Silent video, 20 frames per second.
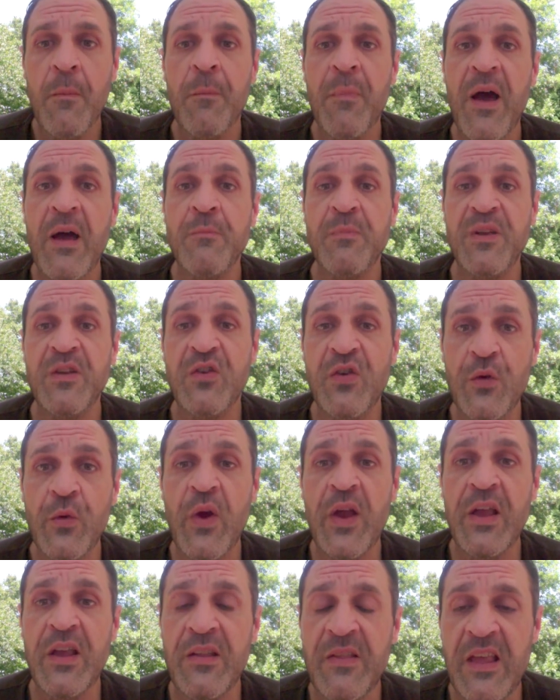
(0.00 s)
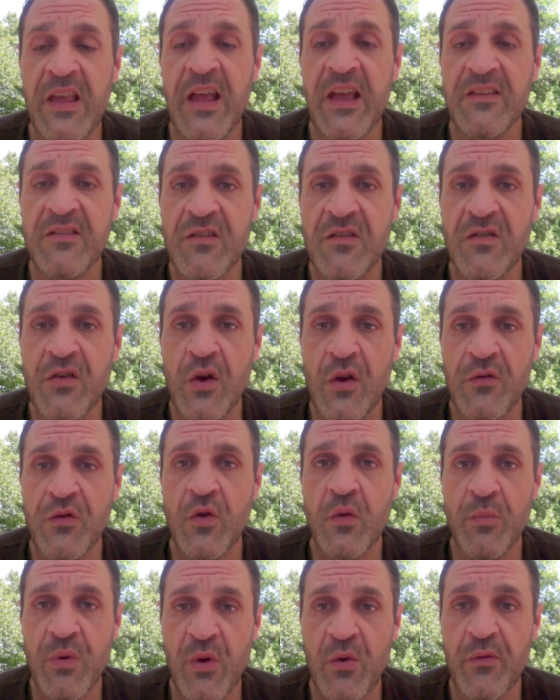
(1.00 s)
by betraying the essence of
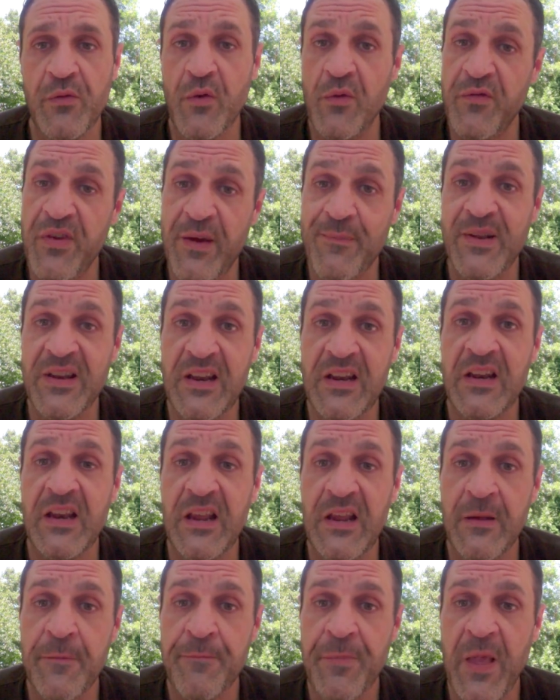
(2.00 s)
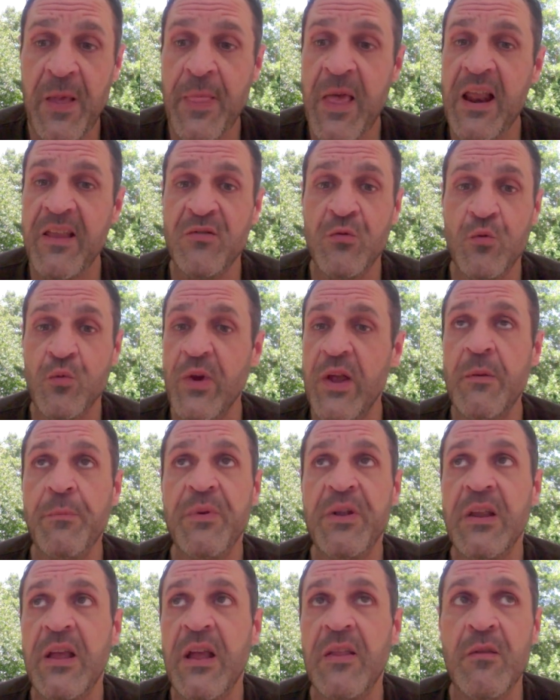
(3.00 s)
your beautiful femininity. And that is
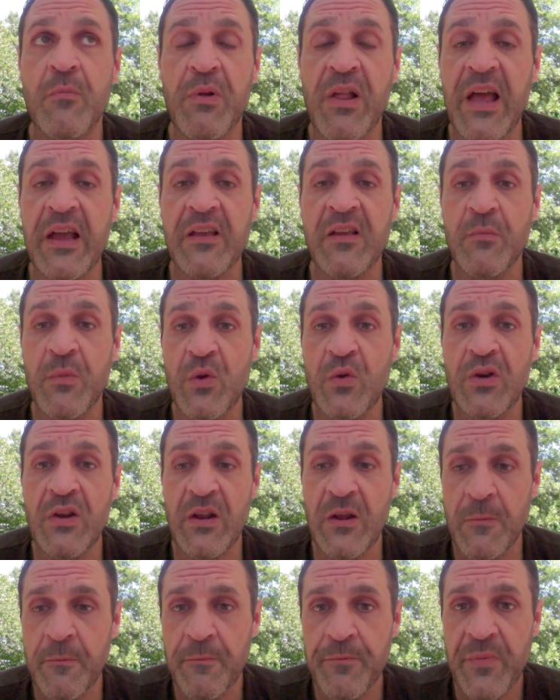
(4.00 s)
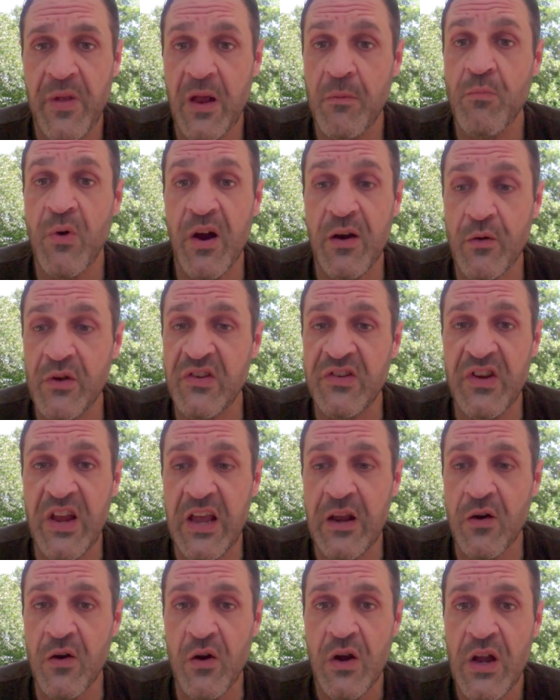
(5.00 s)
rampant in the black community. And Margaret
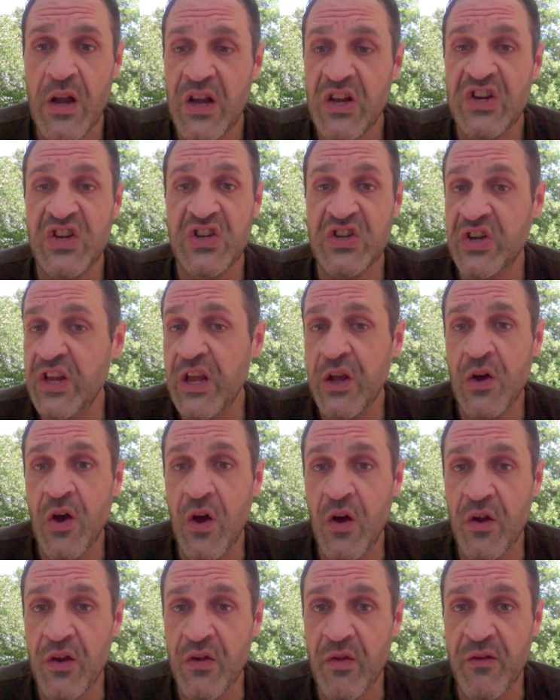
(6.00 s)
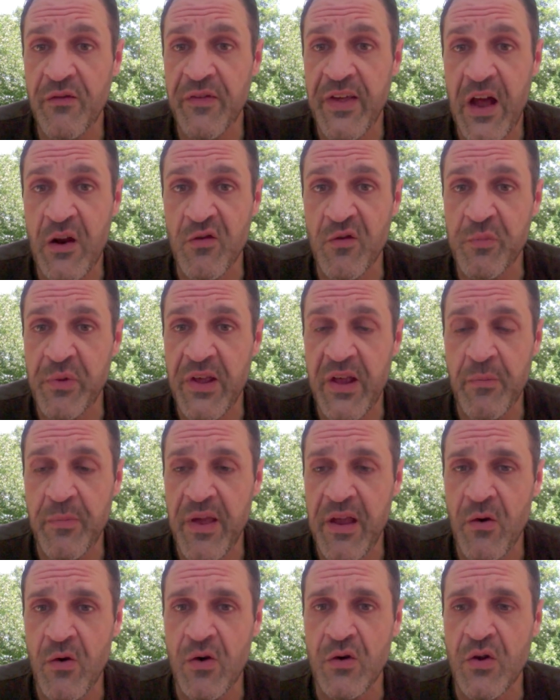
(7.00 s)
Sanger, the founder of Planned
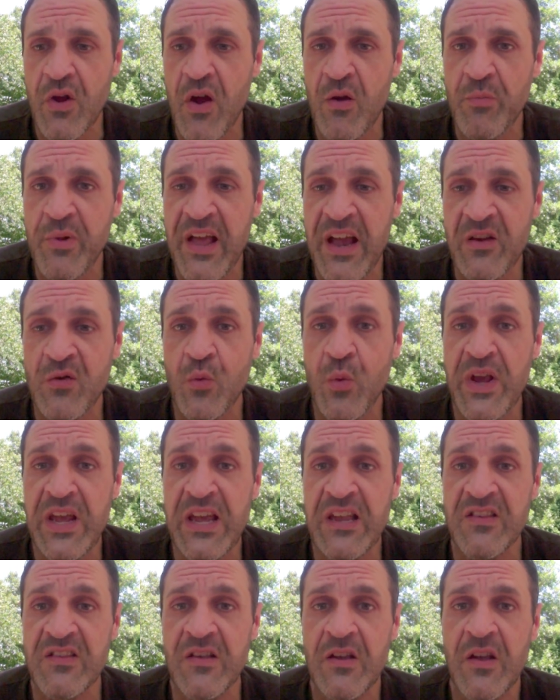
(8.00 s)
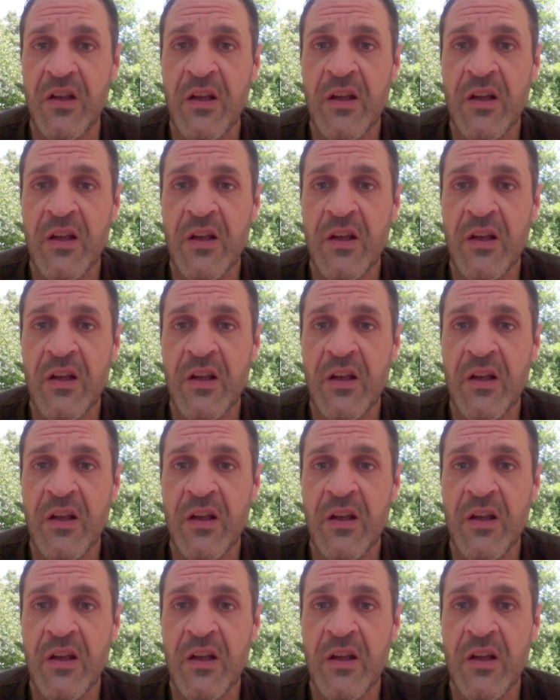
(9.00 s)
Parenthood, called blacks weeds.